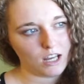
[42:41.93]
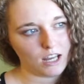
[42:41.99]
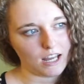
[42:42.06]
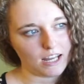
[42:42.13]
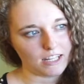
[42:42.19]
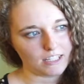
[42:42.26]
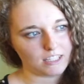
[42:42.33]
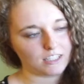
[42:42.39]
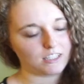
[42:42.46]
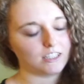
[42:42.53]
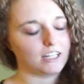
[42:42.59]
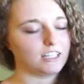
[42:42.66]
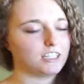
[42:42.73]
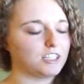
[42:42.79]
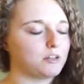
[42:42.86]
It's,
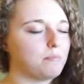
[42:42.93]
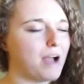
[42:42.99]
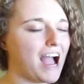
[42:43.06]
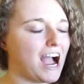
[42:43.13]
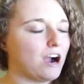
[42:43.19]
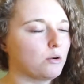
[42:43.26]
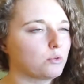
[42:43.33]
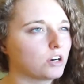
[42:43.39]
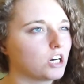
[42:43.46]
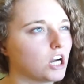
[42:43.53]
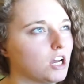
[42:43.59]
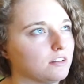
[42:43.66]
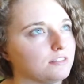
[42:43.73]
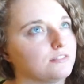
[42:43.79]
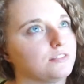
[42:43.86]
it's the power
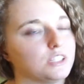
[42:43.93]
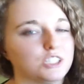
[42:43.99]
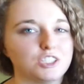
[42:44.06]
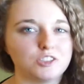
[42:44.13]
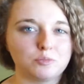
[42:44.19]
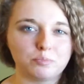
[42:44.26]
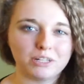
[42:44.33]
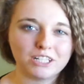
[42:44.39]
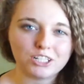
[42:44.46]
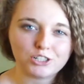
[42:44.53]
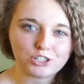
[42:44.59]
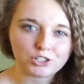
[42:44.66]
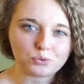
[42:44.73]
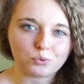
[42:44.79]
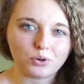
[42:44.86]
of the
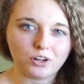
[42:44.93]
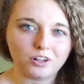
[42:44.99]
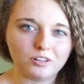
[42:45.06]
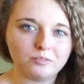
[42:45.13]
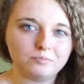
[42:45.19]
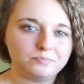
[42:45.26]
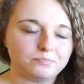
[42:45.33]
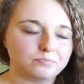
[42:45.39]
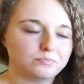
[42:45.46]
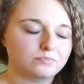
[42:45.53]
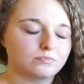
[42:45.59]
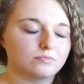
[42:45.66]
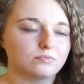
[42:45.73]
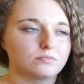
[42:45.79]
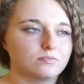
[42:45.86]
spiritual
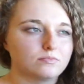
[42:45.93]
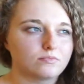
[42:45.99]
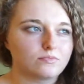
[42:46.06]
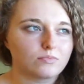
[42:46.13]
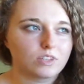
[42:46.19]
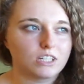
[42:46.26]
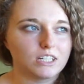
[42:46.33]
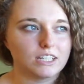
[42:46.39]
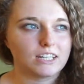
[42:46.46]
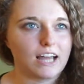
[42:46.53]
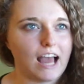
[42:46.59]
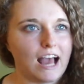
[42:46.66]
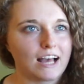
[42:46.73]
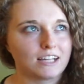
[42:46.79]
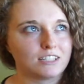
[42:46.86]
it
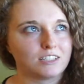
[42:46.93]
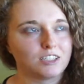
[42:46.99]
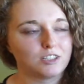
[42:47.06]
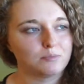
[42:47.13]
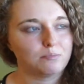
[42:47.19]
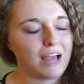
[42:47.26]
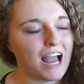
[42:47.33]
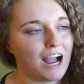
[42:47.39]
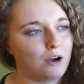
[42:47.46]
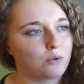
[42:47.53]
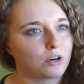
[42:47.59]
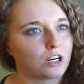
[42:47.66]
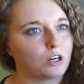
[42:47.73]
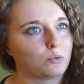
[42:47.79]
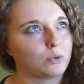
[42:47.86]
has
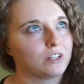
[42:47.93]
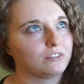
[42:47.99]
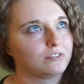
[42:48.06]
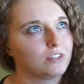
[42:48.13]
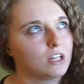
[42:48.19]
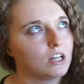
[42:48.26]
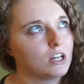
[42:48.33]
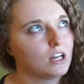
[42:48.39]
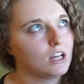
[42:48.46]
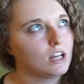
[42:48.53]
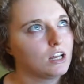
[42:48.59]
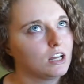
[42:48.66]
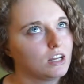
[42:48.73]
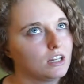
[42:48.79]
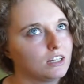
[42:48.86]
power with
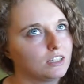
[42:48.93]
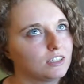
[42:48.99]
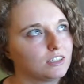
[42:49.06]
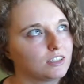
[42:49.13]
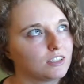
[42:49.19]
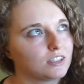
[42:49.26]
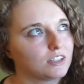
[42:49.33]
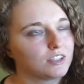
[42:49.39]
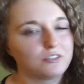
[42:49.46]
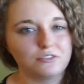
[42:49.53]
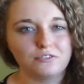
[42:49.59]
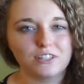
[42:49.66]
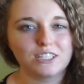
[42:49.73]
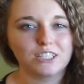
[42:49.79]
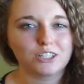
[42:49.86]
the
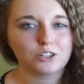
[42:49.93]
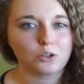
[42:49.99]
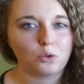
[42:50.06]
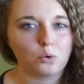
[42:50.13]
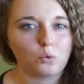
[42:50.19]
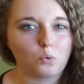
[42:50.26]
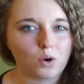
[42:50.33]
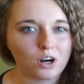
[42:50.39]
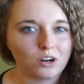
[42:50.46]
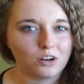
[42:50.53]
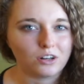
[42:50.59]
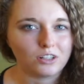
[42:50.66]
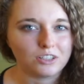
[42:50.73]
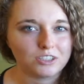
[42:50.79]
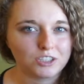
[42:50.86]
physical
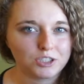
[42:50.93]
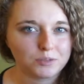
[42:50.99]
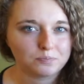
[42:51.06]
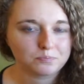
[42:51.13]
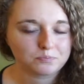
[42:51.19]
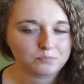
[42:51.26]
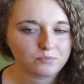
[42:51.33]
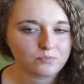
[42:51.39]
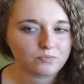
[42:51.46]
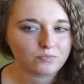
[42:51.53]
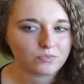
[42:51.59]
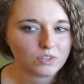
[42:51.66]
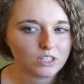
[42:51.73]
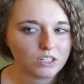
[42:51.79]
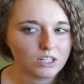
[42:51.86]
world.
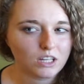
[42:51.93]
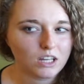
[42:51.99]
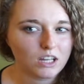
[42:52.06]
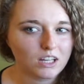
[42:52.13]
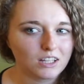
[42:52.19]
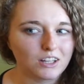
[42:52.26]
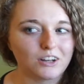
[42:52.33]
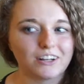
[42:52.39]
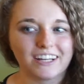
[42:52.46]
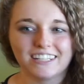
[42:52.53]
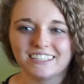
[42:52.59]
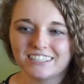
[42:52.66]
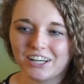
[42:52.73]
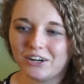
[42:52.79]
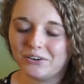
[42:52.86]
Okay,
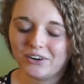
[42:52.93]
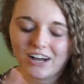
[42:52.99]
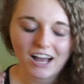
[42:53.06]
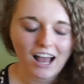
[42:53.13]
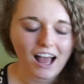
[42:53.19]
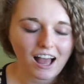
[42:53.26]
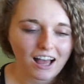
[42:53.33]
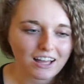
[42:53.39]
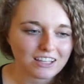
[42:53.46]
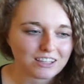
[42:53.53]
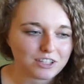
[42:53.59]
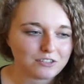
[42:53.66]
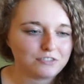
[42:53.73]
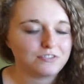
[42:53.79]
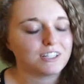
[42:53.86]
so
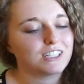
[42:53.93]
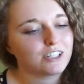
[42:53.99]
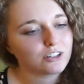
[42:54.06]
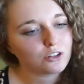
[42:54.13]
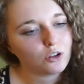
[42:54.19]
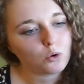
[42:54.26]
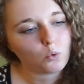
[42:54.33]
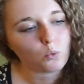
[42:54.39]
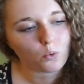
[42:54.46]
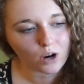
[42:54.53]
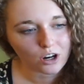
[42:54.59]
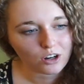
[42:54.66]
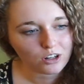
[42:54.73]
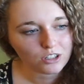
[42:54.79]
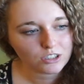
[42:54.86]
the physical
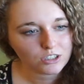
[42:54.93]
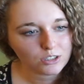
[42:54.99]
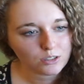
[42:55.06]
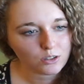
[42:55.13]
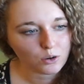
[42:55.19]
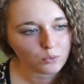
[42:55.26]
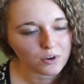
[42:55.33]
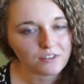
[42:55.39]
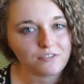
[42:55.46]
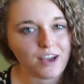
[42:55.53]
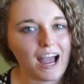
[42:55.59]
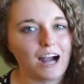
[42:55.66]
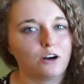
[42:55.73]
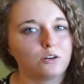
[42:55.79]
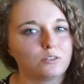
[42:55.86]
world
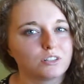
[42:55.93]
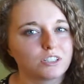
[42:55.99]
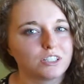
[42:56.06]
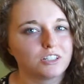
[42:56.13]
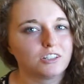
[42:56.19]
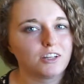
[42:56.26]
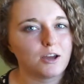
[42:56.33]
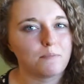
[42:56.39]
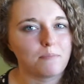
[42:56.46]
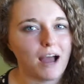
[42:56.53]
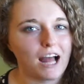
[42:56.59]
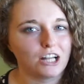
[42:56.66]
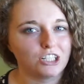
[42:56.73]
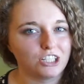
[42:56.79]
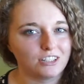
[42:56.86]
without
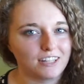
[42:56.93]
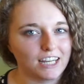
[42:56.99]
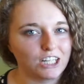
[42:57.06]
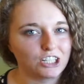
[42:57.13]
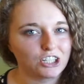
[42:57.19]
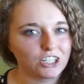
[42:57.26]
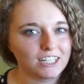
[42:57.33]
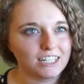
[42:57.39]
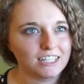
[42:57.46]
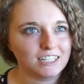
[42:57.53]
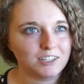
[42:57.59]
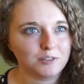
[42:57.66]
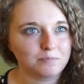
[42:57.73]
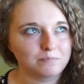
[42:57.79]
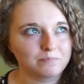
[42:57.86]

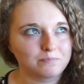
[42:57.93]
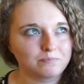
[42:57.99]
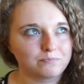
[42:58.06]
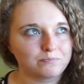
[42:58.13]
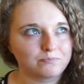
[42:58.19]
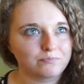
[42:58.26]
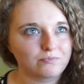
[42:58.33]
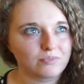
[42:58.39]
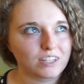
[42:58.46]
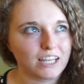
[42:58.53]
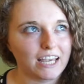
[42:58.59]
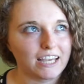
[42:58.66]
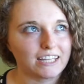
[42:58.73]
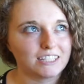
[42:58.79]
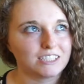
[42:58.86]
imagination
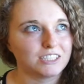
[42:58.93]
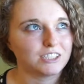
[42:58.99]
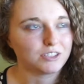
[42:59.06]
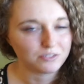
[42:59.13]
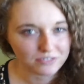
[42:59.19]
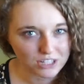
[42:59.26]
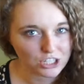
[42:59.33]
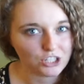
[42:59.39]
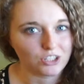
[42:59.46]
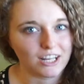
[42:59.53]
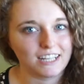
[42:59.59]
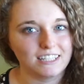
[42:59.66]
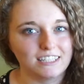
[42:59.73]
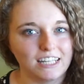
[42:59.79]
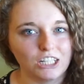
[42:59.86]
and
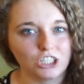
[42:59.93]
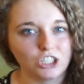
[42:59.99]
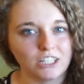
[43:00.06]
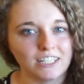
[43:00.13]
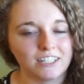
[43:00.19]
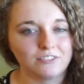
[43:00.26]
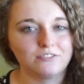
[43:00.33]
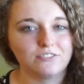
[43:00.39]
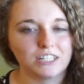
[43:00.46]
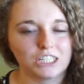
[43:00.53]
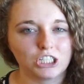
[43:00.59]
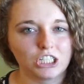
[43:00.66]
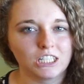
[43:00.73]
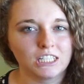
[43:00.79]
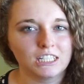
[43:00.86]
visualization and
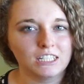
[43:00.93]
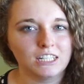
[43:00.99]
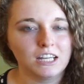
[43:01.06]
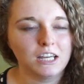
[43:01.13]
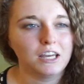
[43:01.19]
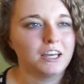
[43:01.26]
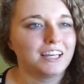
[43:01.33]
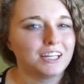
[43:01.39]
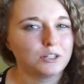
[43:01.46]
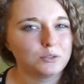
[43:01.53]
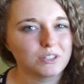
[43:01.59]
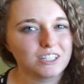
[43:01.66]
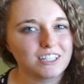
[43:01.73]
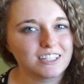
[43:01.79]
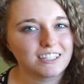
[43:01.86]
vision, it
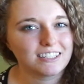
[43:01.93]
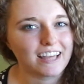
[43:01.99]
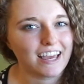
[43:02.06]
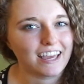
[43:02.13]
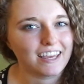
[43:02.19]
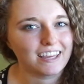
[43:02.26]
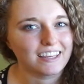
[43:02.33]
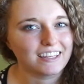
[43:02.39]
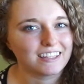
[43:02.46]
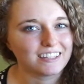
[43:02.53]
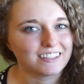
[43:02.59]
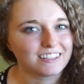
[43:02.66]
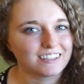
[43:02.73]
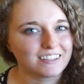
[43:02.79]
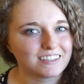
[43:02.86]
would
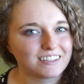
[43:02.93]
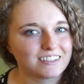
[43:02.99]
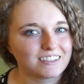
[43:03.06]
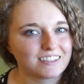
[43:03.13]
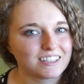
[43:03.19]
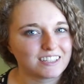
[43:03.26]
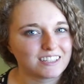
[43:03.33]
stay the